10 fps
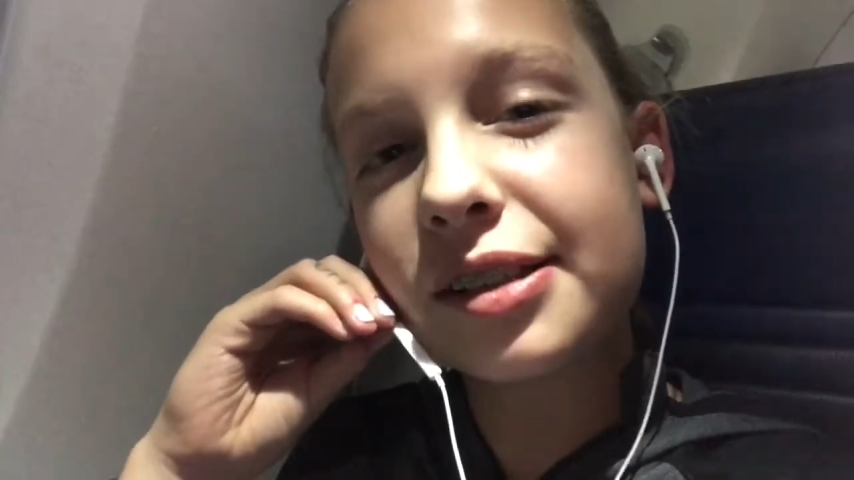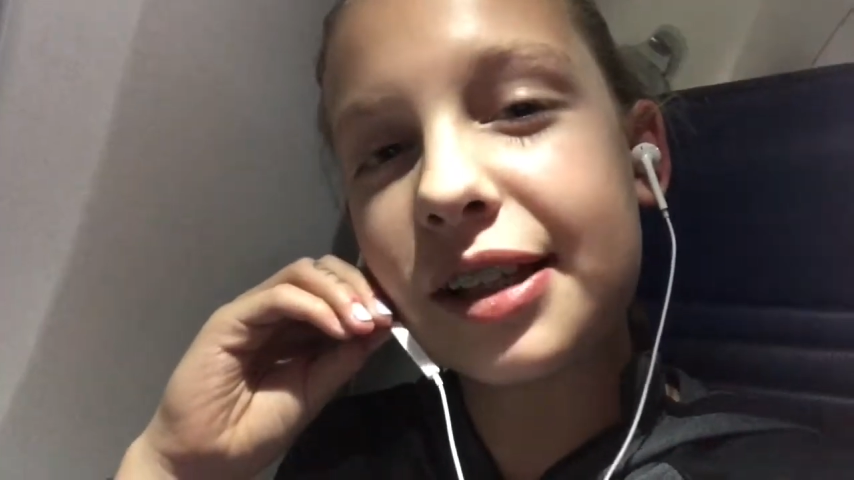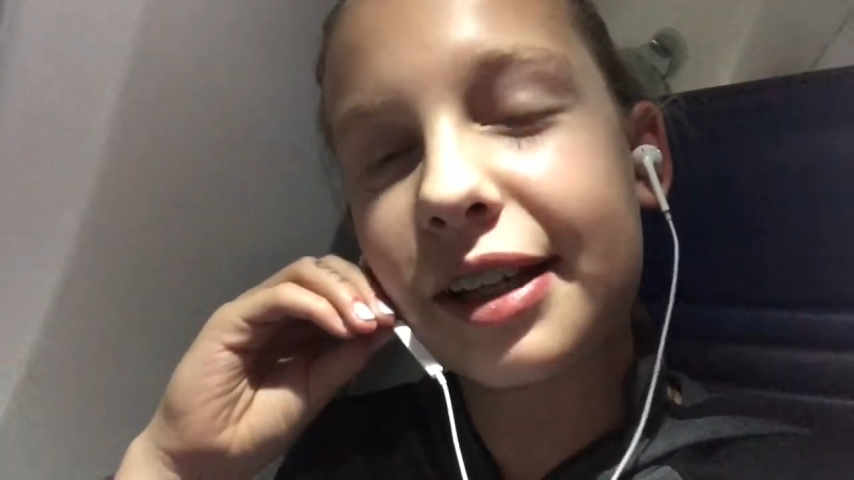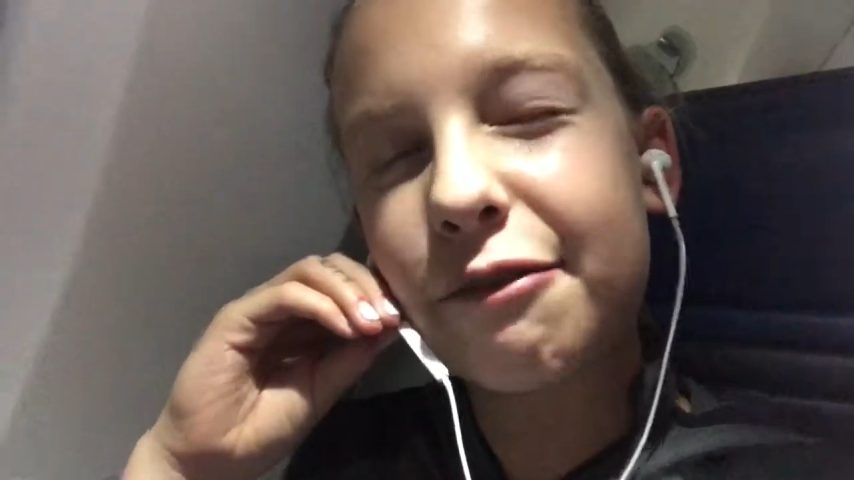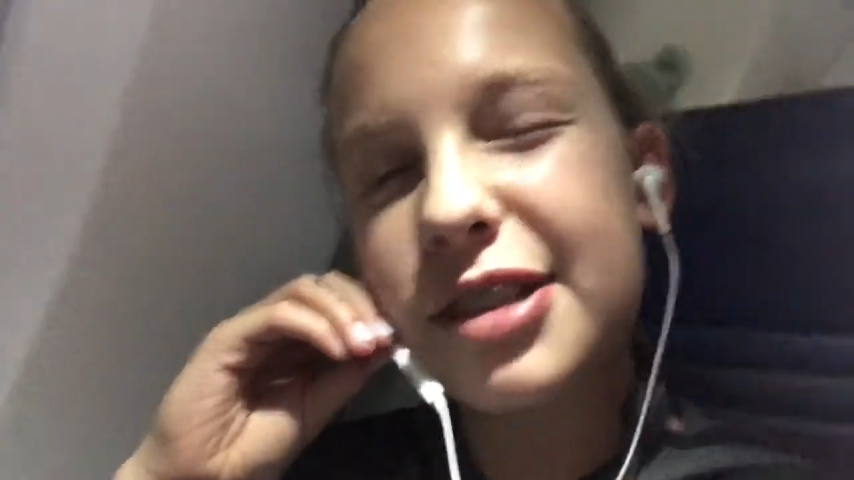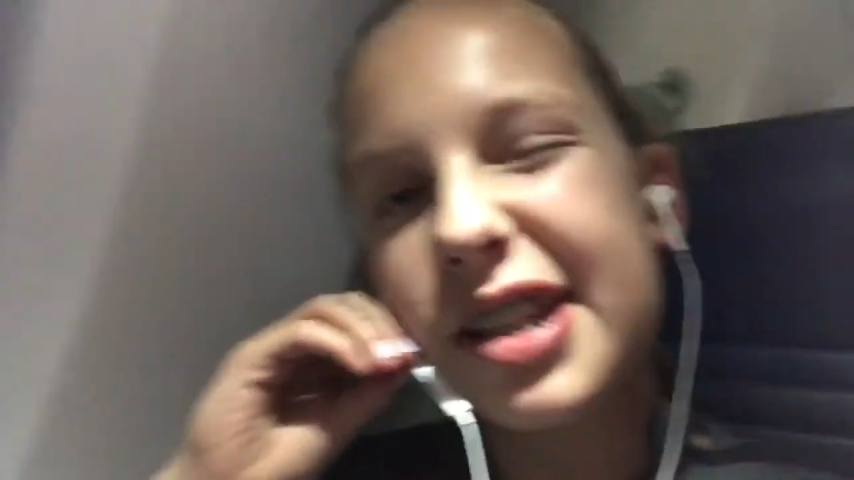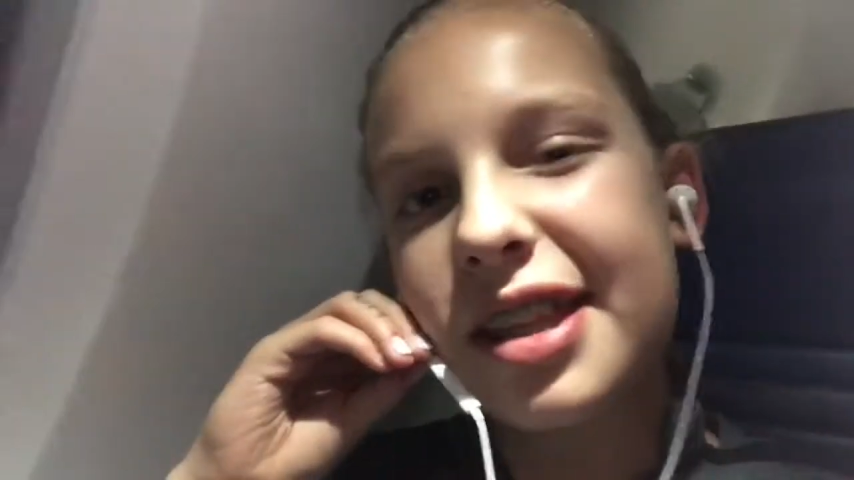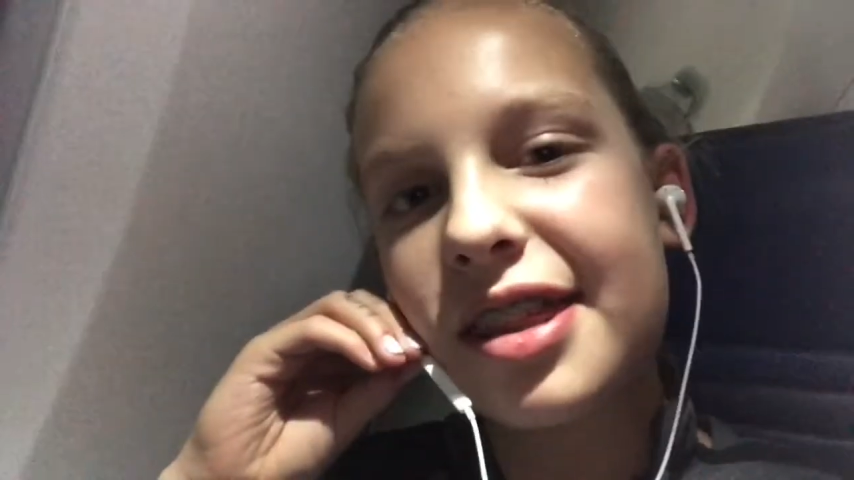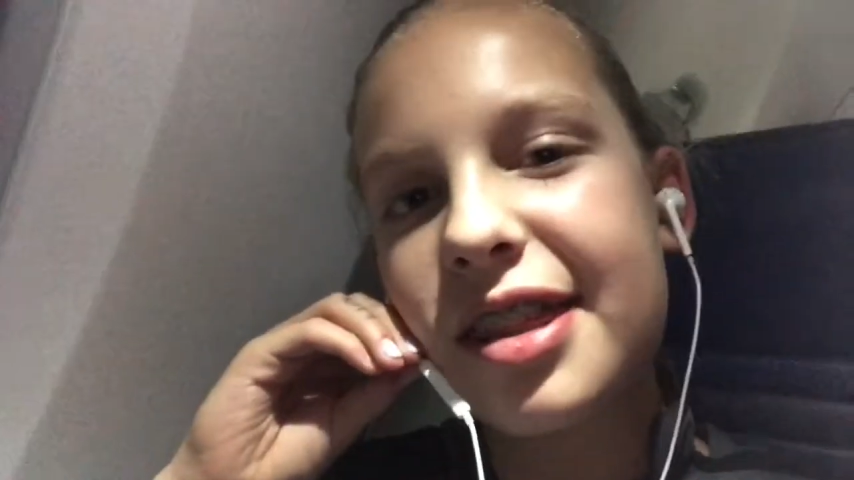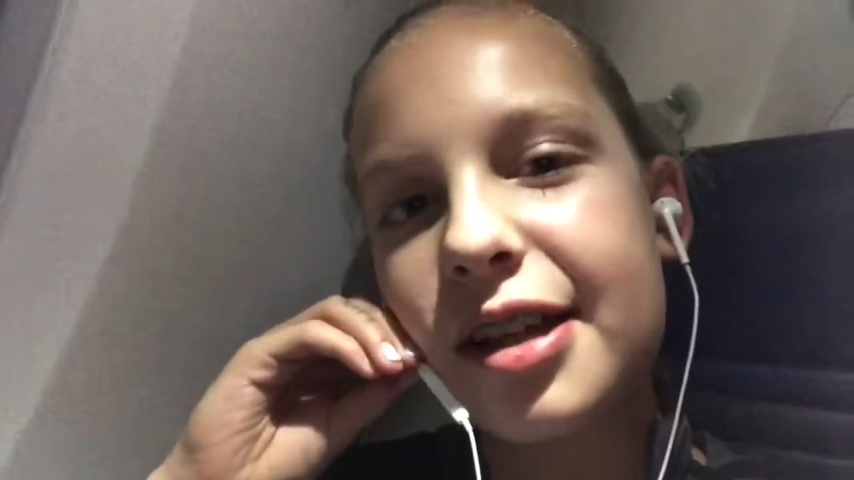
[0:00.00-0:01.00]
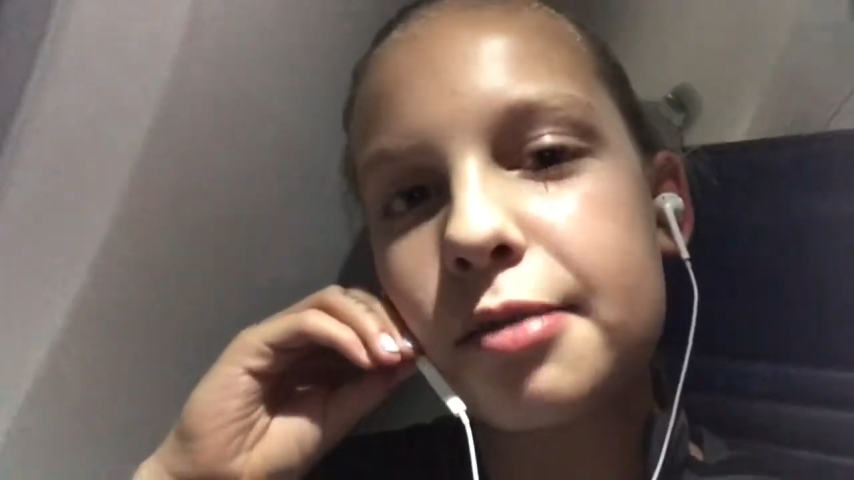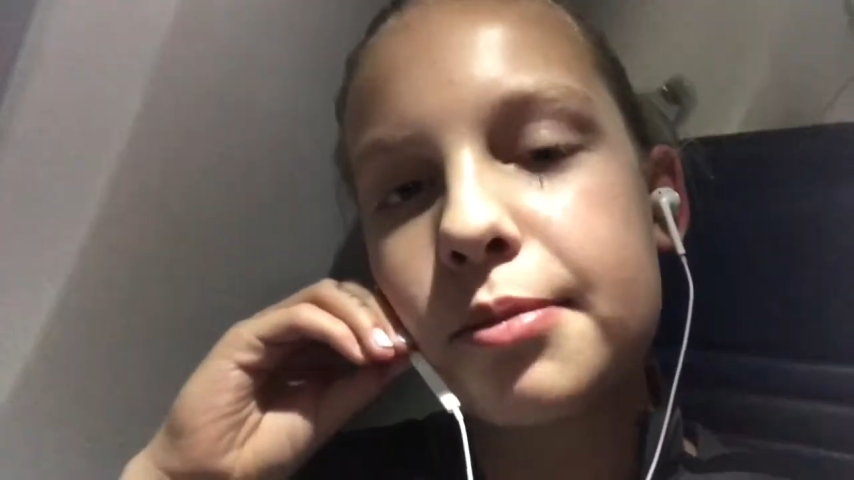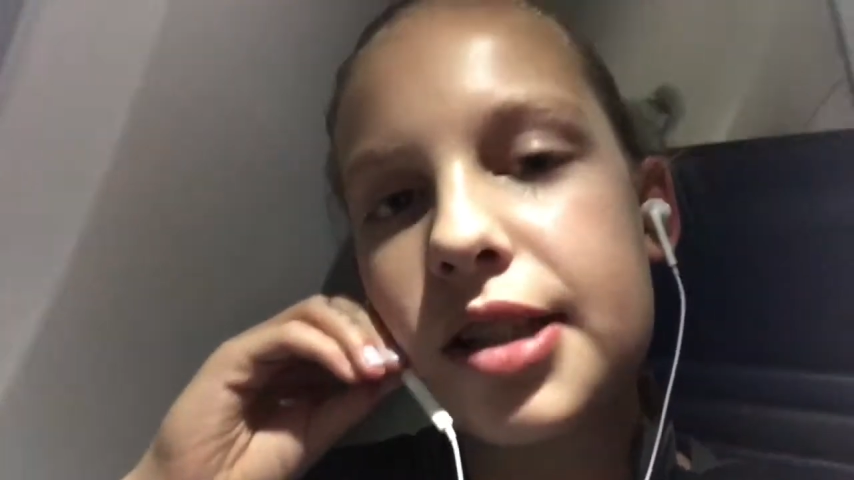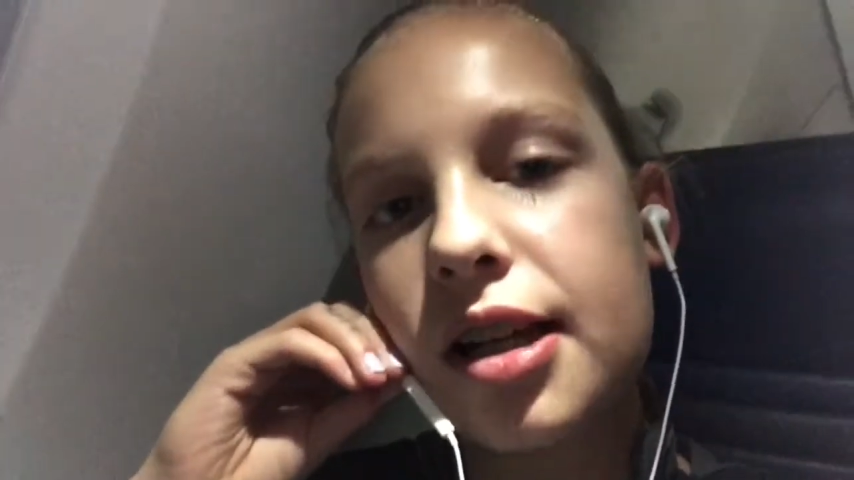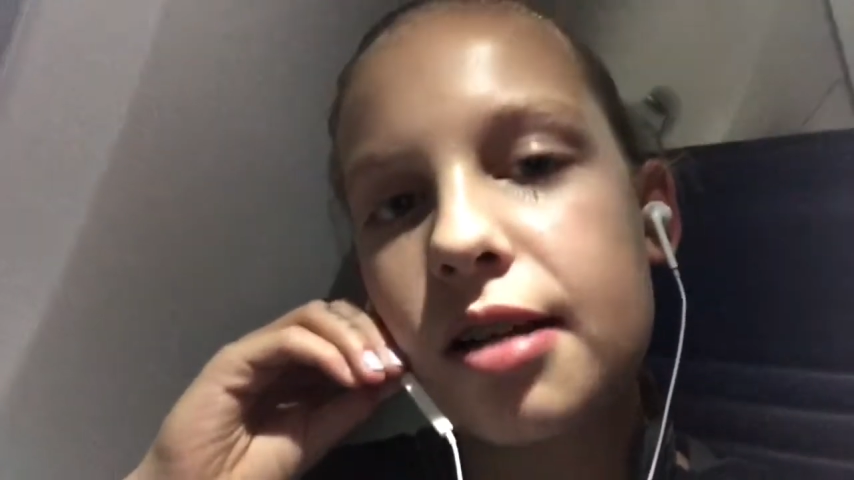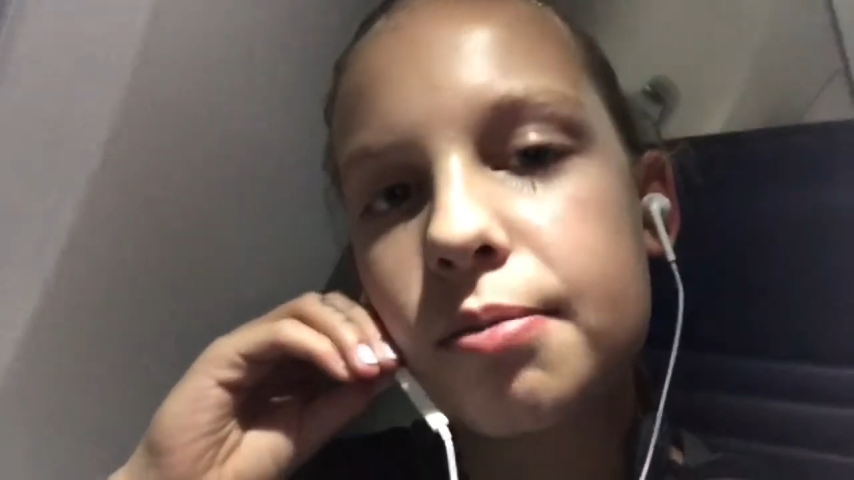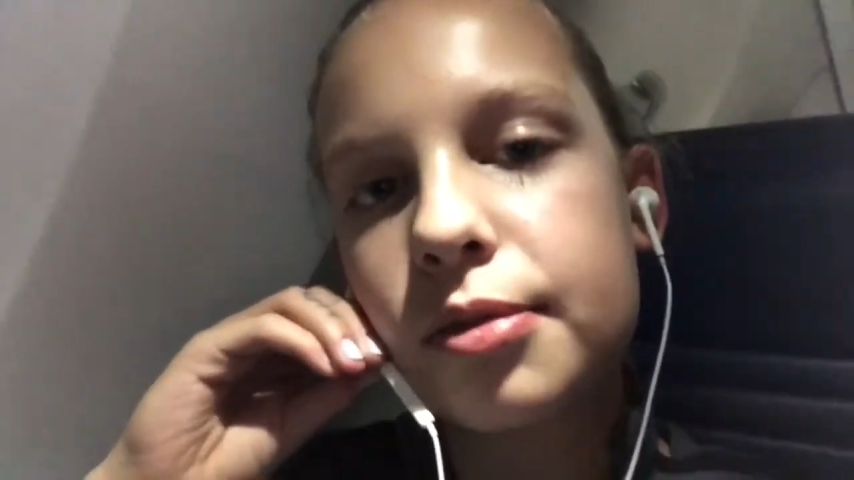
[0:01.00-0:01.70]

and give us a thumbs up.